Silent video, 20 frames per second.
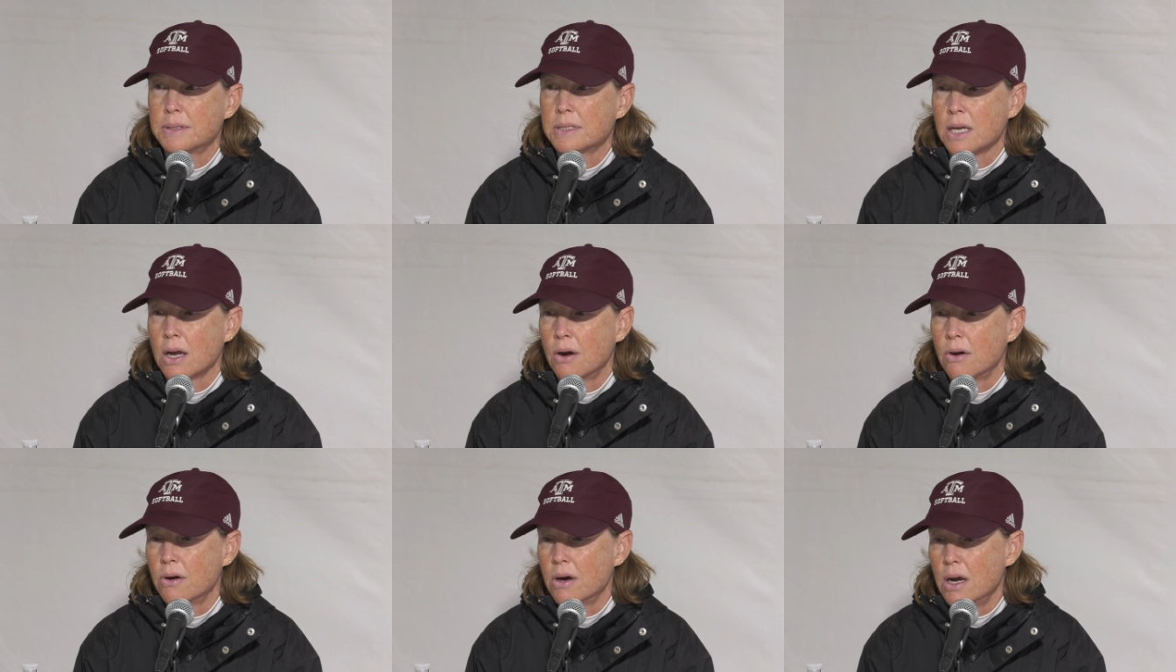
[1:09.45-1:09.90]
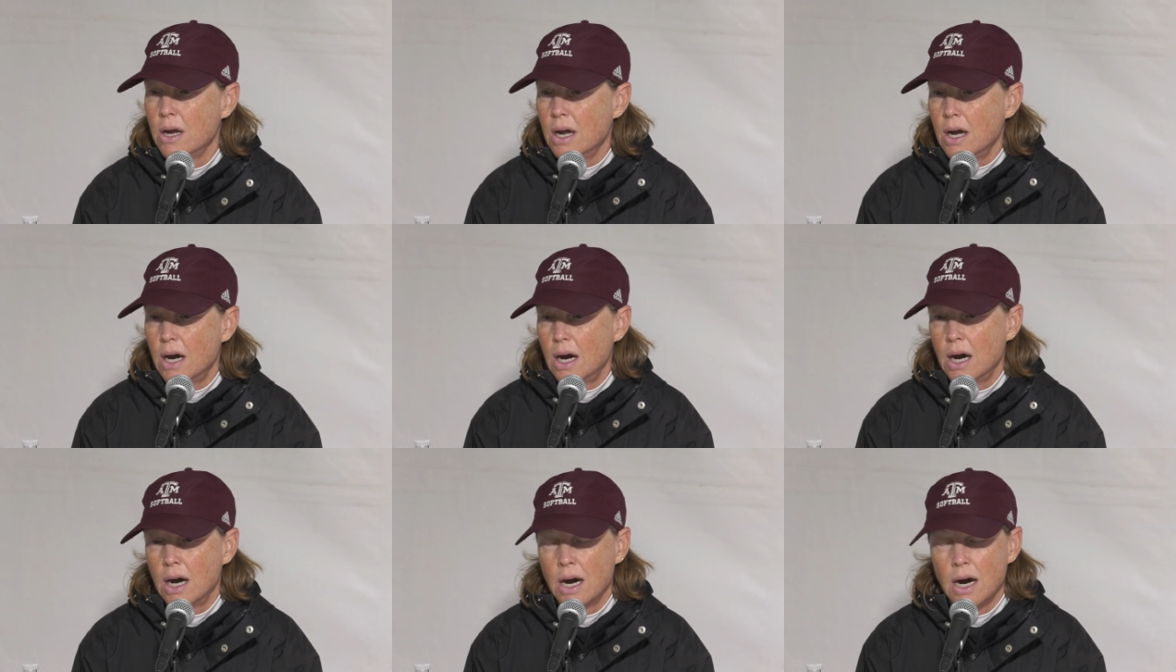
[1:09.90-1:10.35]
So
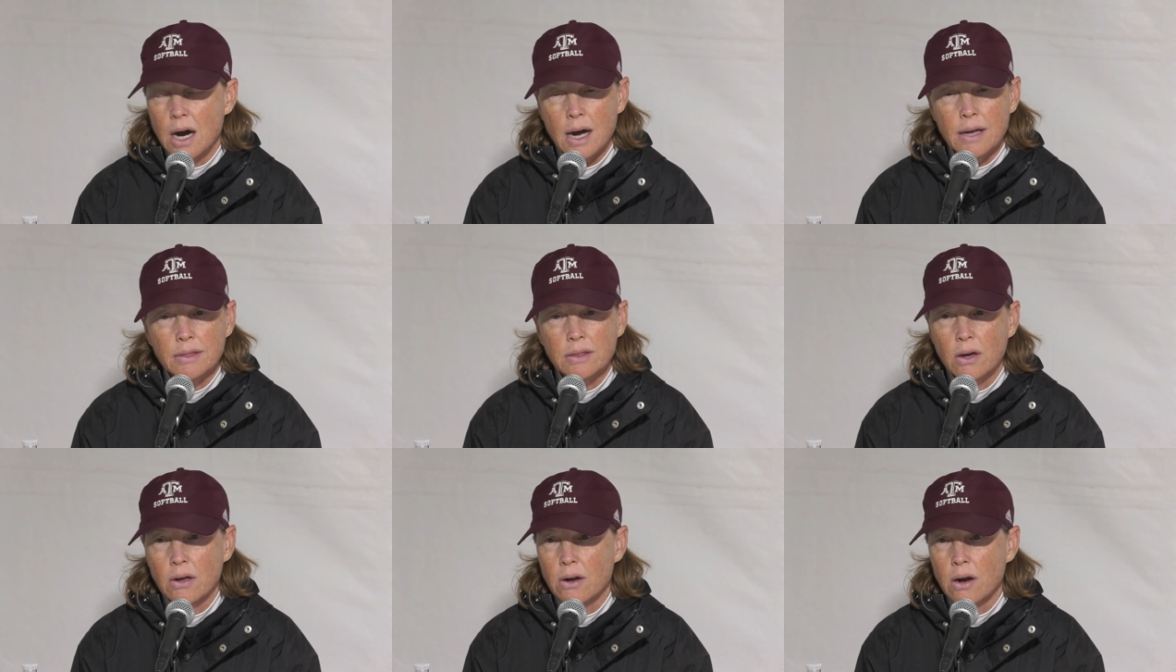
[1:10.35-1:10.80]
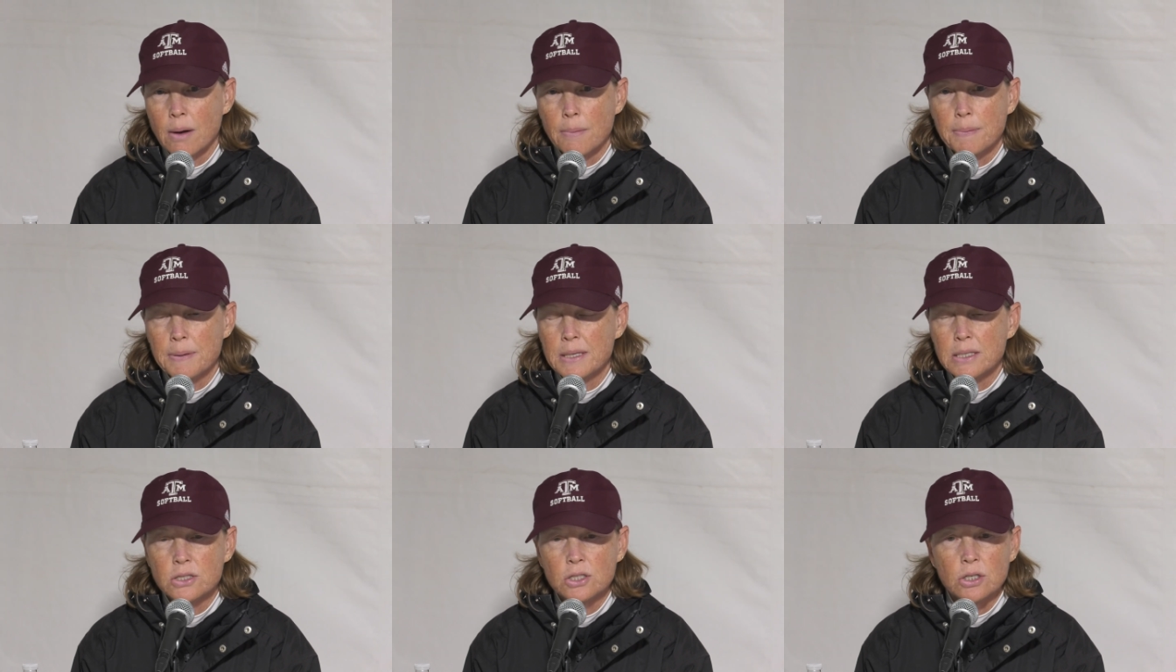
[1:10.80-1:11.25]
uh, I thought our
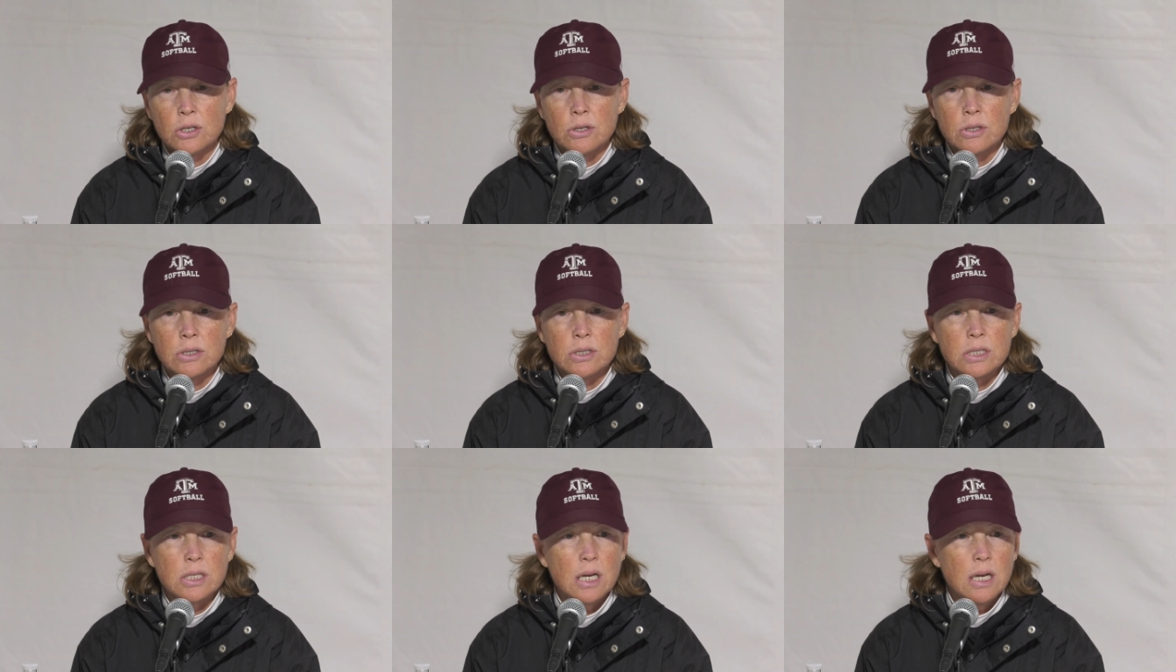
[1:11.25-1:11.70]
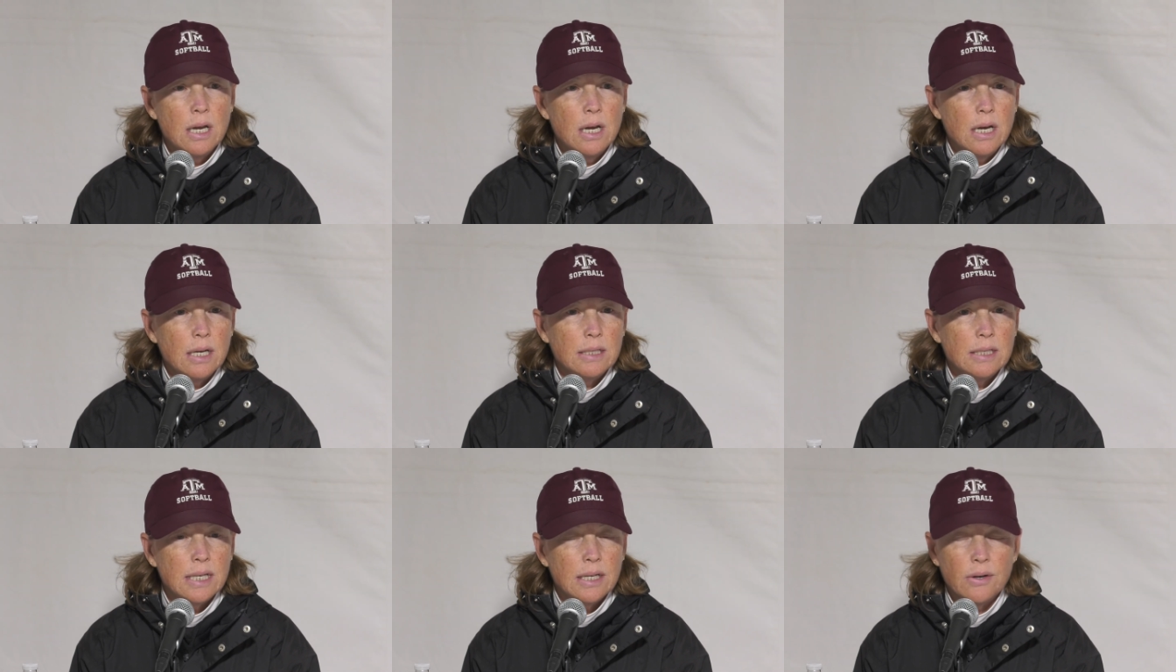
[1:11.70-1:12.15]
pitchers
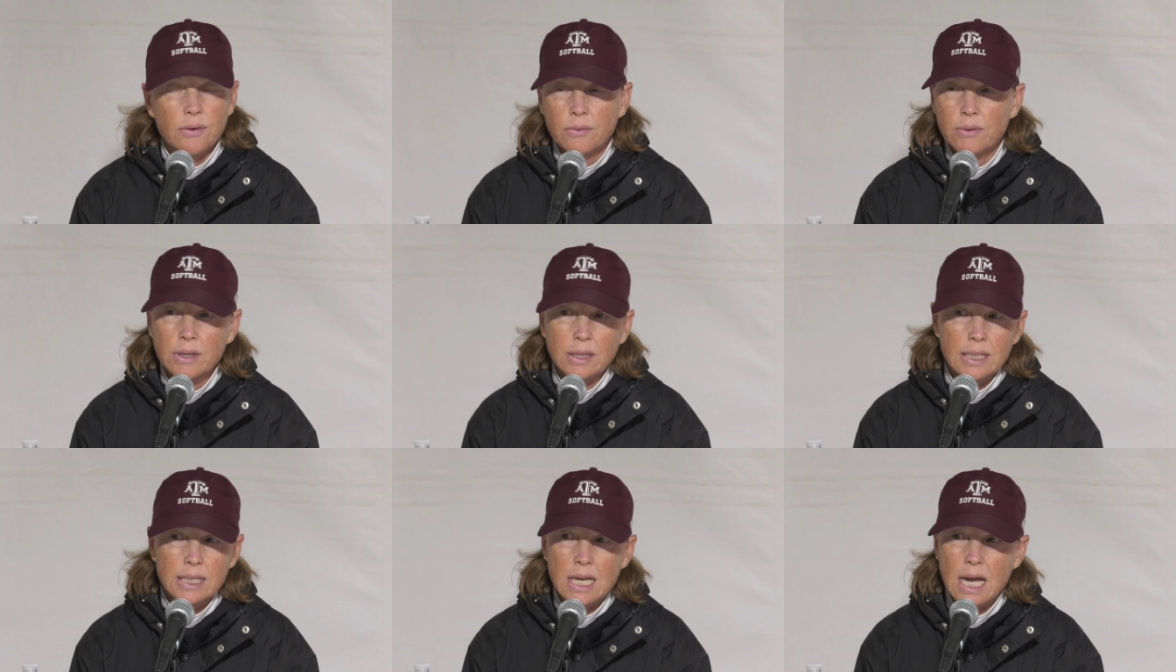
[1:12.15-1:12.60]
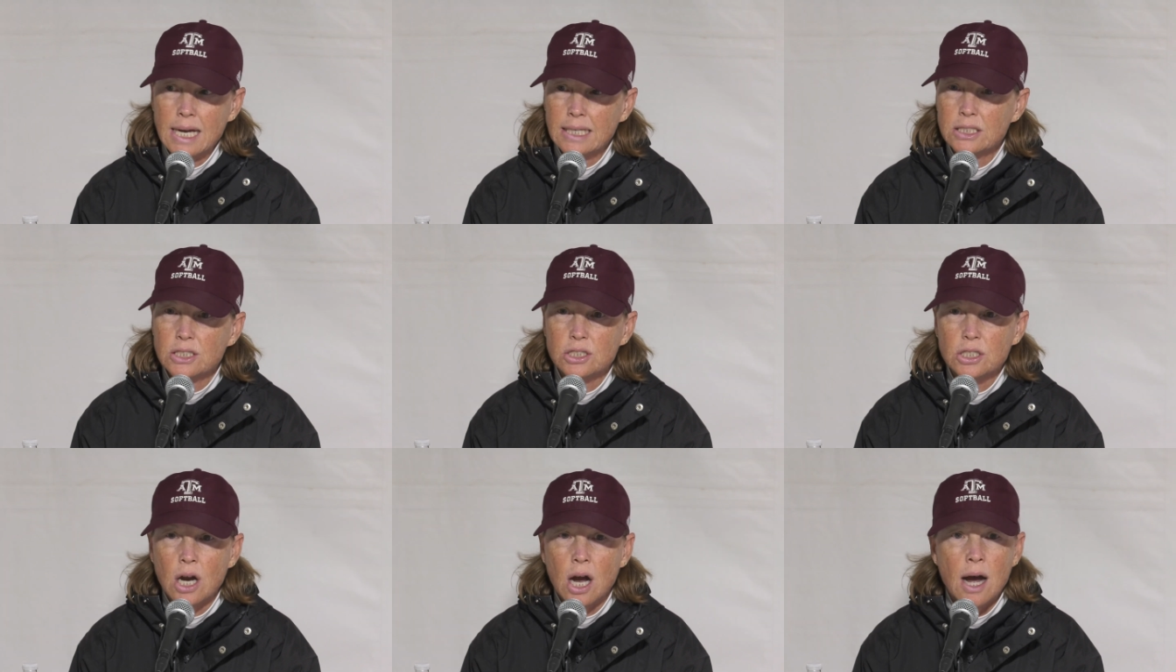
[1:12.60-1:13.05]
did a really
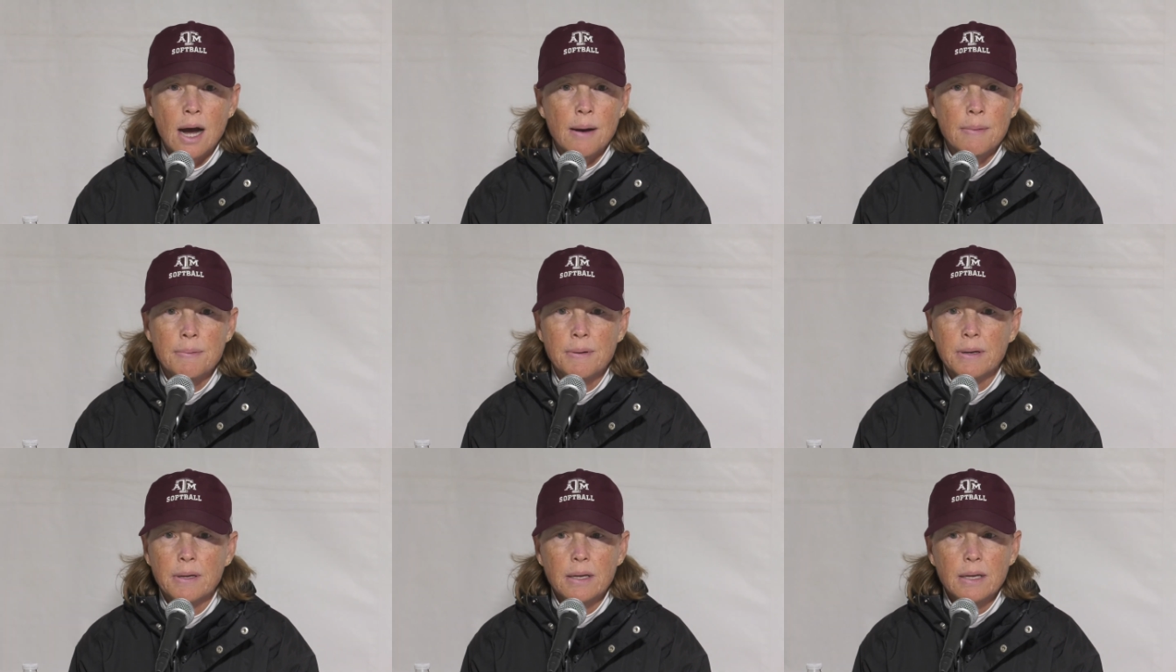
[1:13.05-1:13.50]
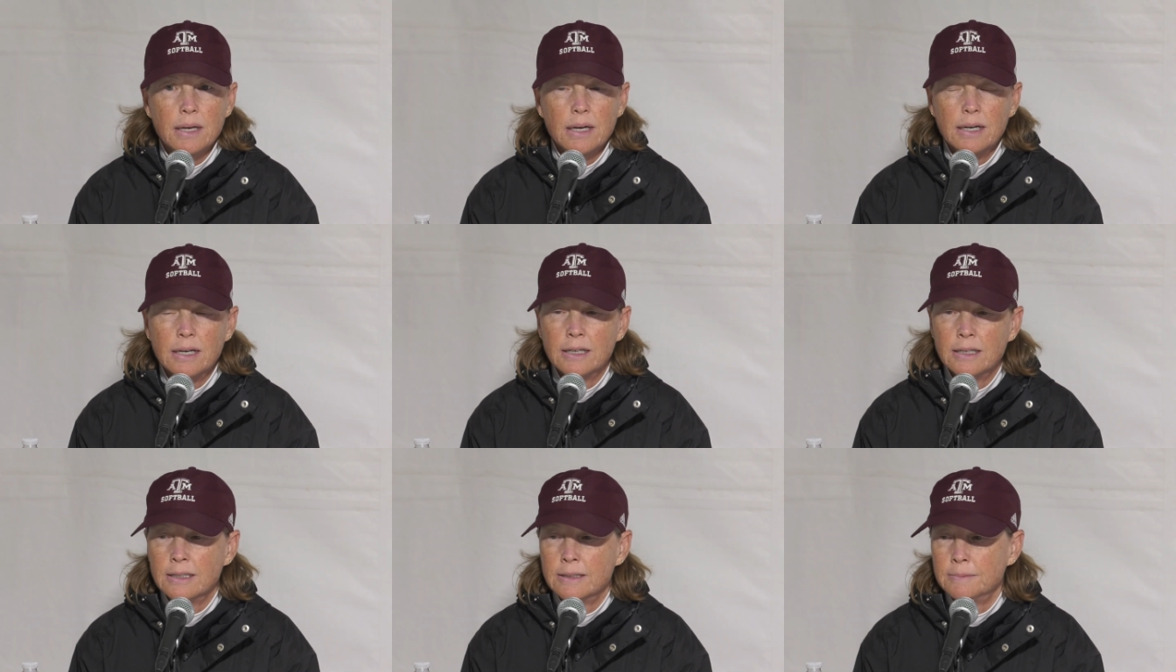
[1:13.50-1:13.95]
nice job
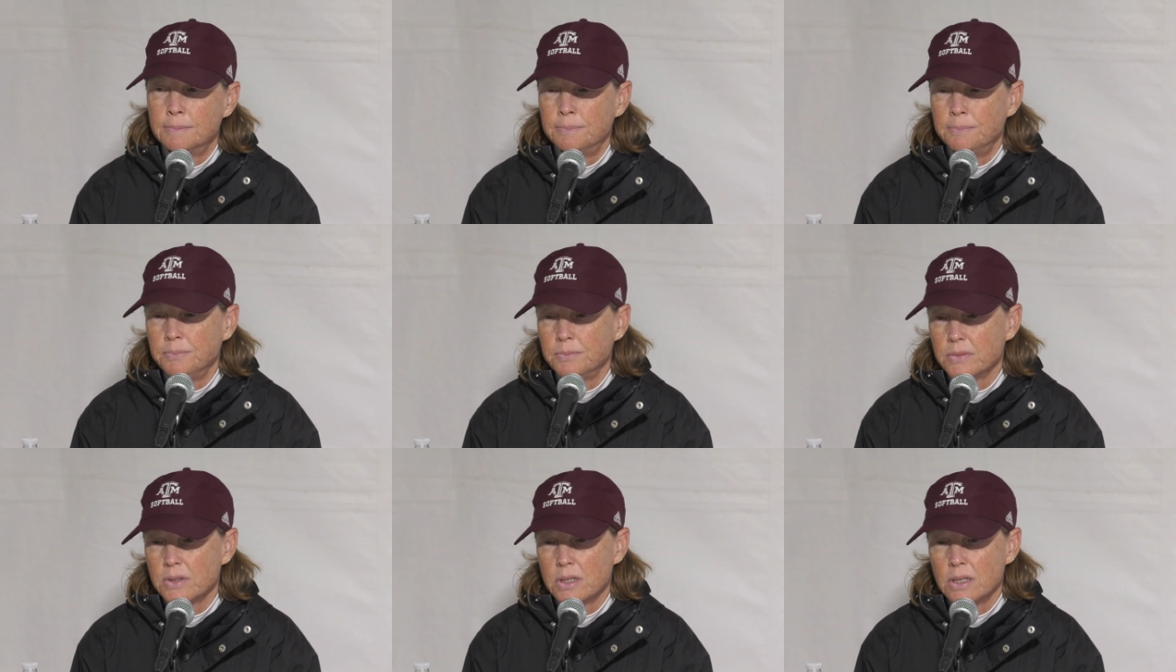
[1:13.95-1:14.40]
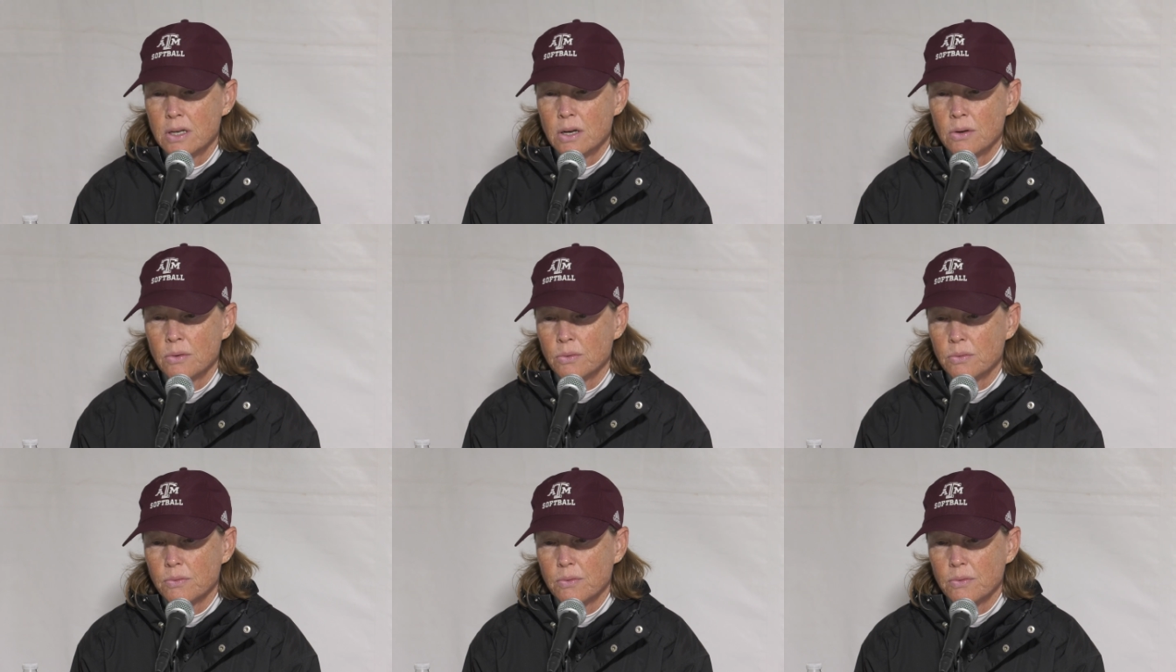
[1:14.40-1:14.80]
um, you know,